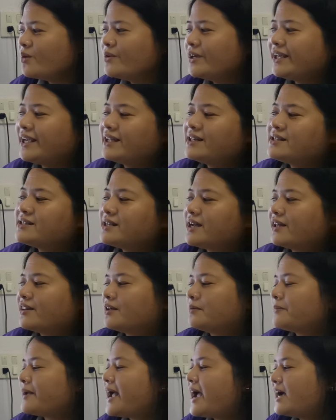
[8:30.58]
We can set
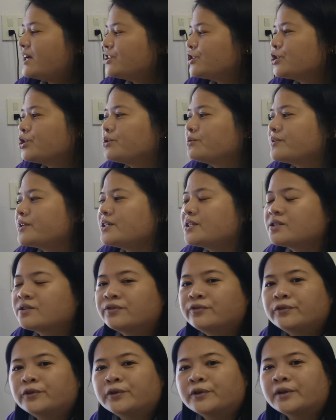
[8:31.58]
up
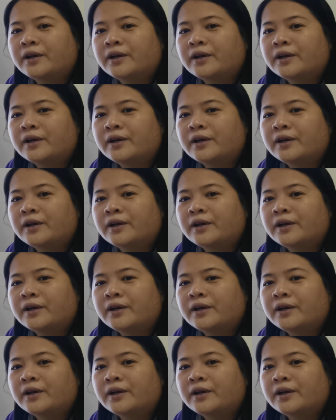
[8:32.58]
hatcheries